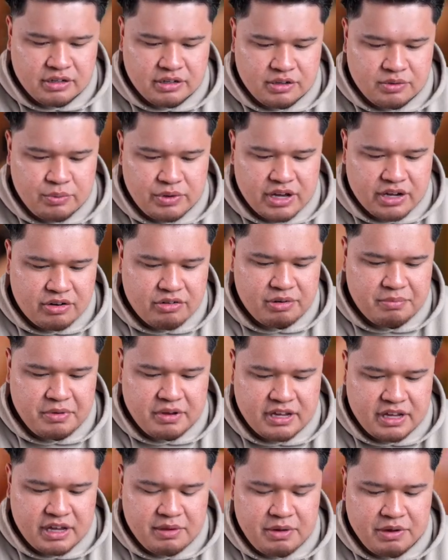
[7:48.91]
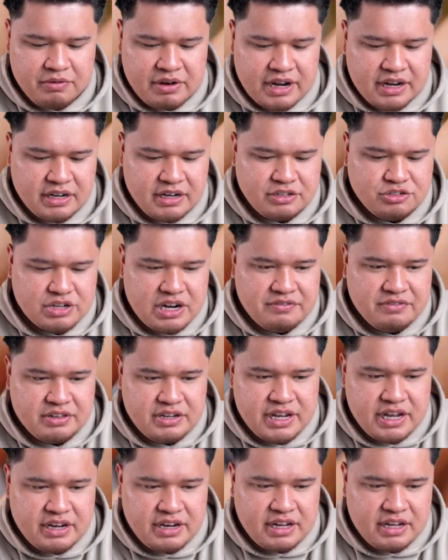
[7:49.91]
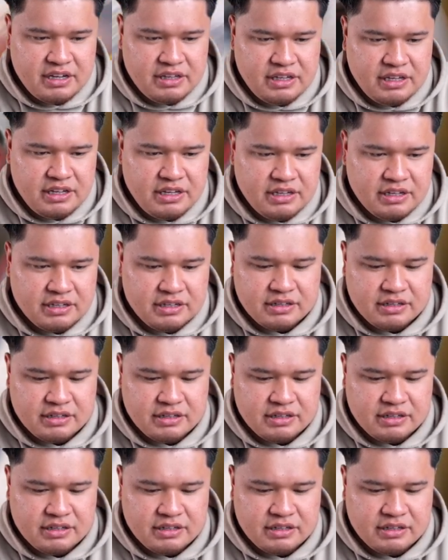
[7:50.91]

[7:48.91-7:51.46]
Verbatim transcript: We got Kimi Räikkönen, driver of the day in Italy.